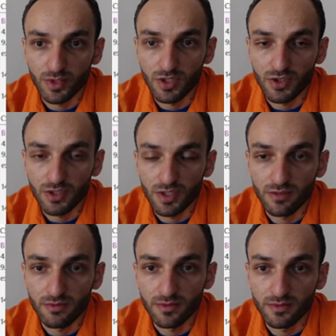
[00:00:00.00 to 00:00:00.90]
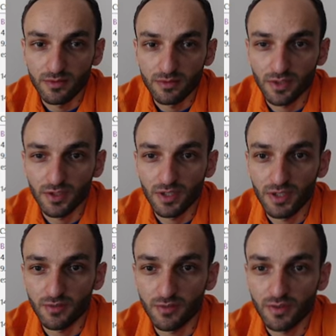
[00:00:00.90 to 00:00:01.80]
takes g7 and knight
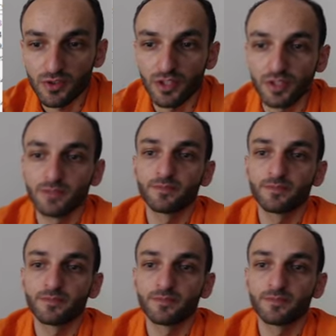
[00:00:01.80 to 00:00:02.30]
f5 check.